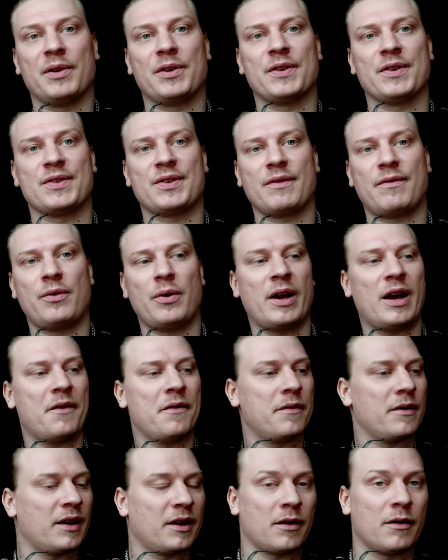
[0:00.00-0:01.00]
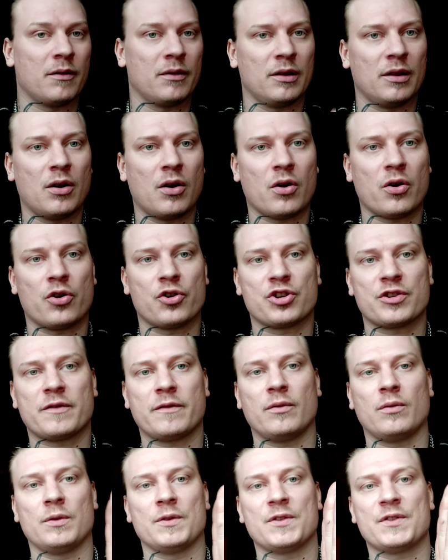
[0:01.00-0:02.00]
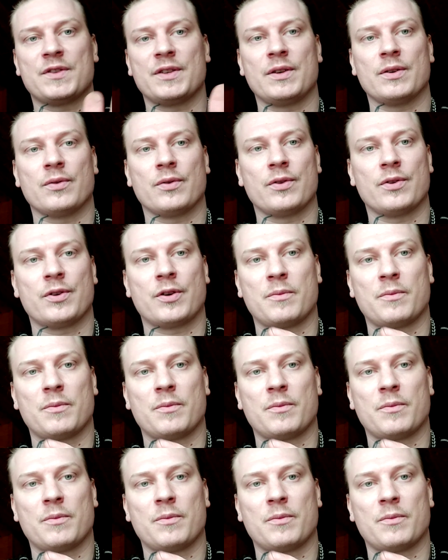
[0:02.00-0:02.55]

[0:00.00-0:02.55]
because if you have like a large full steel,